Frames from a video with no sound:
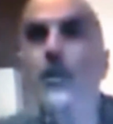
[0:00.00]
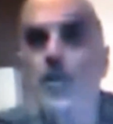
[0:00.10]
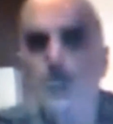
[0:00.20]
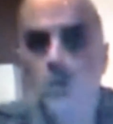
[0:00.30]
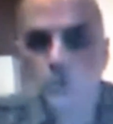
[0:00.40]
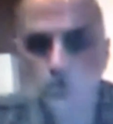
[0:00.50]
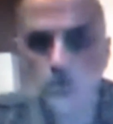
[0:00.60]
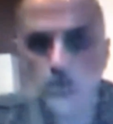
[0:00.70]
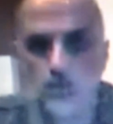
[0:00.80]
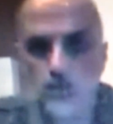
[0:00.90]
a new
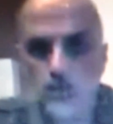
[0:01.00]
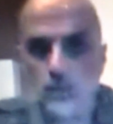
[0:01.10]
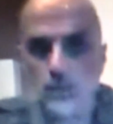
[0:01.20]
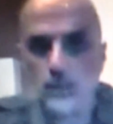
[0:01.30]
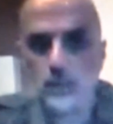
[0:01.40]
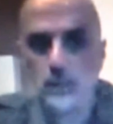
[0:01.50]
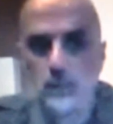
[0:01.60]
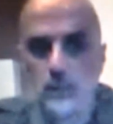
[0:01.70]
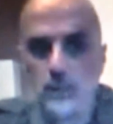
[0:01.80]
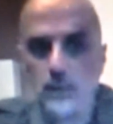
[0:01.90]
level of
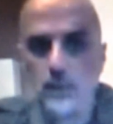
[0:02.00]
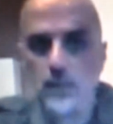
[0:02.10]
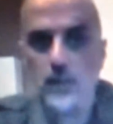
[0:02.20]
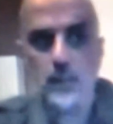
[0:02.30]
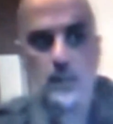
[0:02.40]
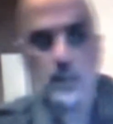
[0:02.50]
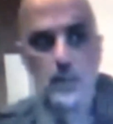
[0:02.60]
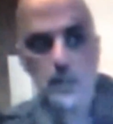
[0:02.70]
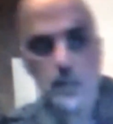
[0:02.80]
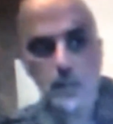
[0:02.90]
debauchery. Okay,
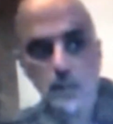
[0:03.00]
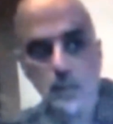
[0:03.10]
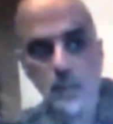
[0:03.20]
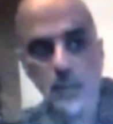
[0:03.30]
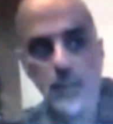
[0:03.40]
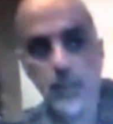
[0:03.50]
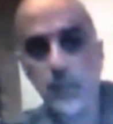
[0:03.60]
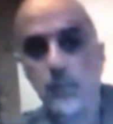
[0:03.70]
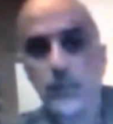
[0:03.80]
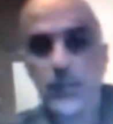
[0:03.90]
so right now
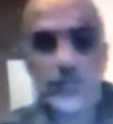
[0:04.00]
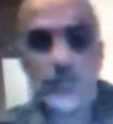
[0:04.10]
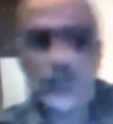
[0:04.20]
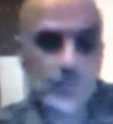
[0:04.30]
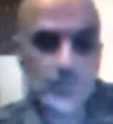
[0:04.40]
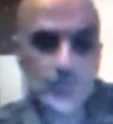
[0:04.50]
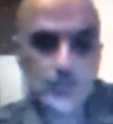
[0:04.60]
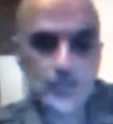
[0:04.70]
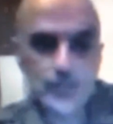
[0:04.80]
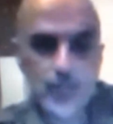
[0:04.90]
there's even a step
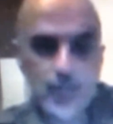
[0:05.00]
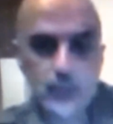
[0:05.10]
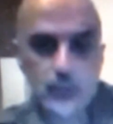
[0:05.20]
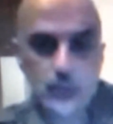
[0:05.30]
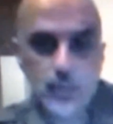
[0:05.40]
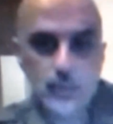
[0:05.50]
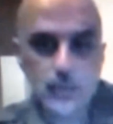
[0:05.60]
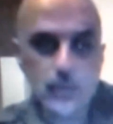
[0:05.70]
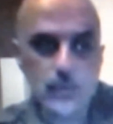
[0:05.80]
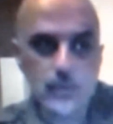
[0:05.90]
up. As of late,
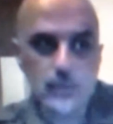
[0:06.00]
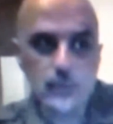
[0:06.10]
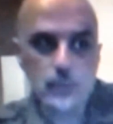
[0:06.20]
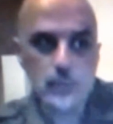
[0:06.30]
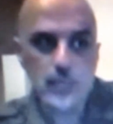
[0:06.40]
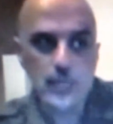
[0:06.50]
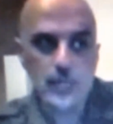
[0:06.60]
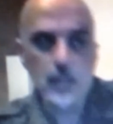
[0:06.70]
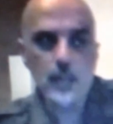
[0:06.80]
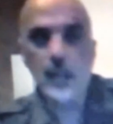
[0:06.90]
probably since the new
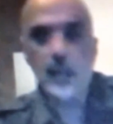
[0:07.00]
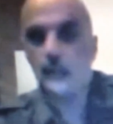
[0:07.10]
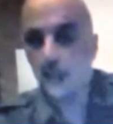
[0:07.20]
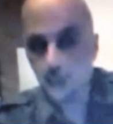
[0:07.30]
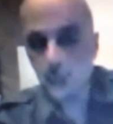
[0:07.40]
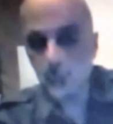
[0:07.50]
millennium, and these